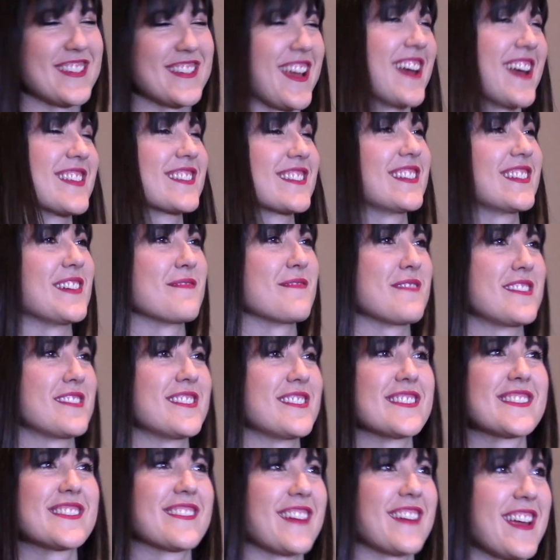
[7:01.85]
jazz club, which
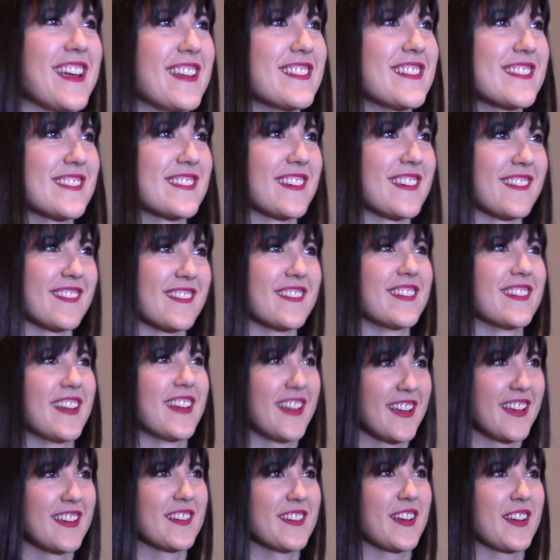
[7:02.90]
is great. So
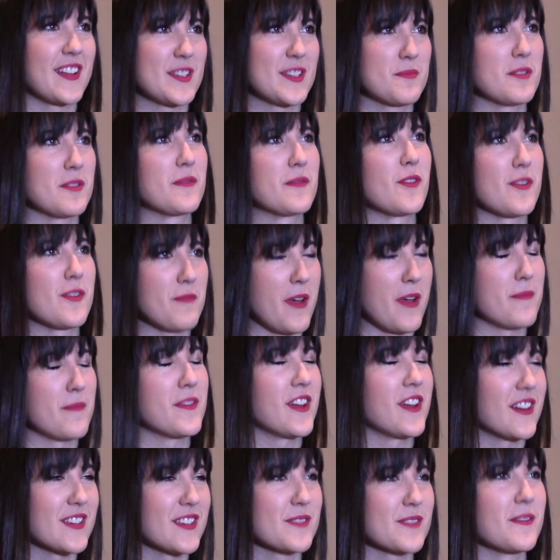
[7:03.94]
got to perform up
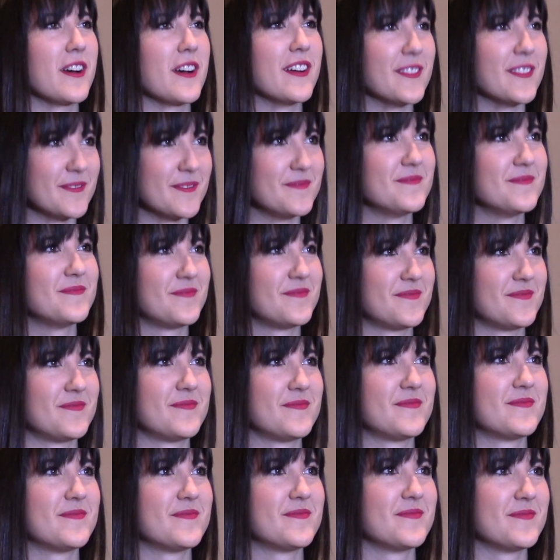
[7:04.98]
there as well.
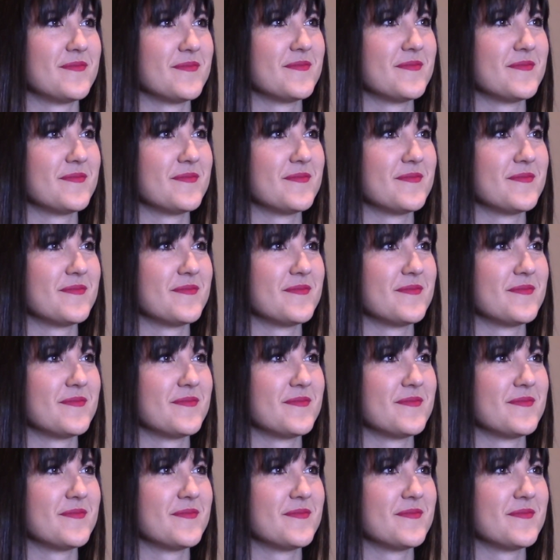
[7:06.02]
Beautiful